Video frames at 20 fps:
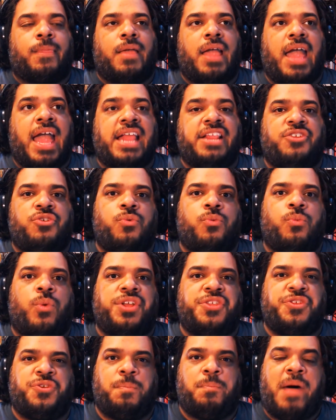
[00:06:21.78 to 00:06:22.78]
And
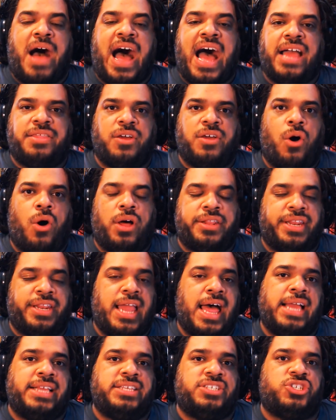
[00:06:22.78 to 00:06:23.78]
when you buy the
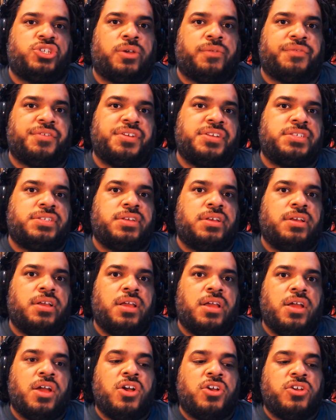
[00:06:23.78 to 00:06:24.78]
online service,
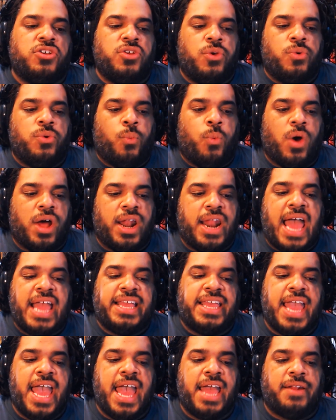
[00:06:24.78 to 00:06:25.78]
what I
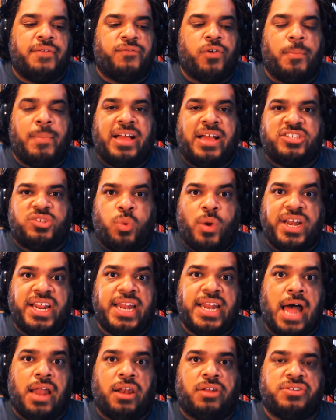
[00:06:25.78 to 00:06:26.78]
get for my
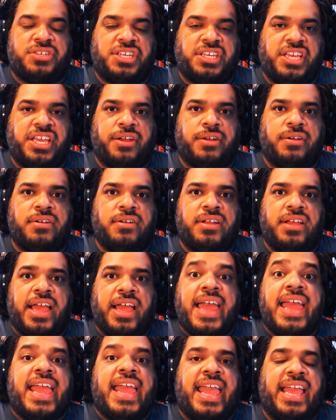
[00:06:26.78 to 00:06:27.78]
$20 a year
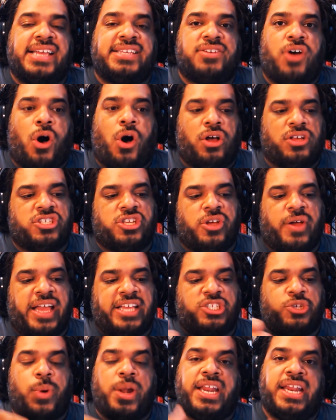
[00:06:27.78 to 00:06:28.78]
is also a
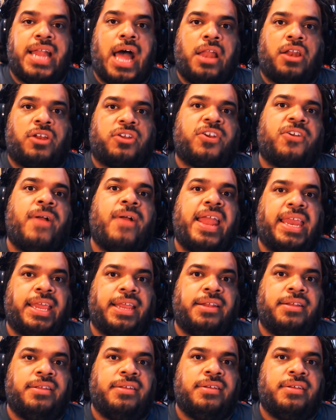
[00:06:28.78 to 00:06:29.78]
$20 credit.
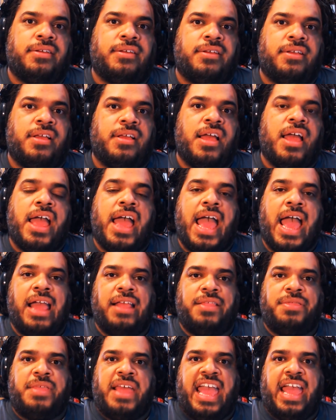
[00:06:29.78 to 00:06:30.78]

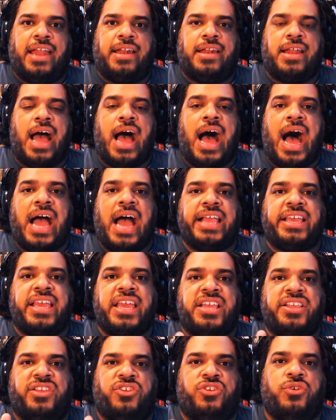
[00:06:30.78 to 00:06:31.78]
And then I
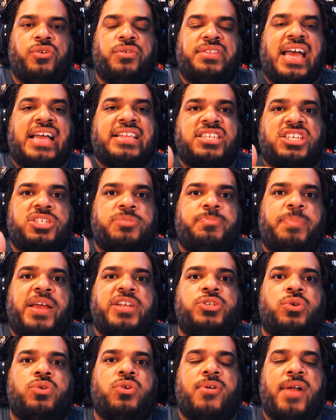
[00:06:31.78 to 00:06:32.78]
can use, that's a
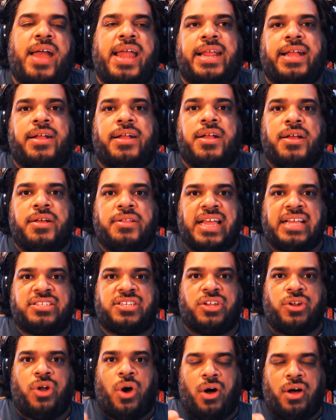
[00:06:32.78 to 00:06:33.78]
special credit. That's
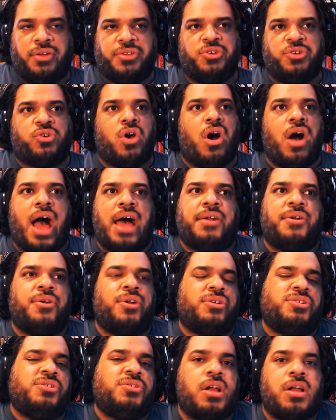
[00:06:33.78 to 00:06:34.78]
an all, you call, I don't know,
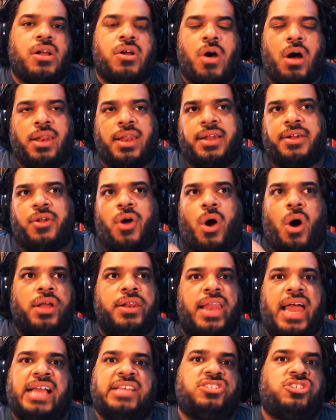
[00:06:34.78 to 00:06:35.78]
you can call it an
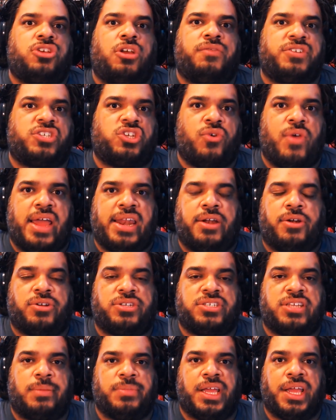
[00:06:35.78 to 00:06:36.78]
online service credit or
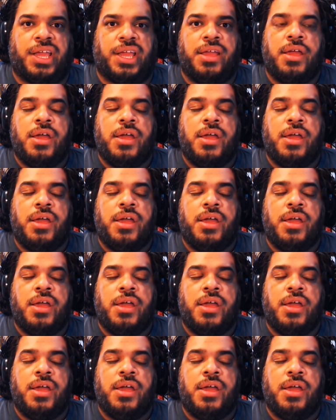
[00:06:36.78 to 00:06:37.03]
something.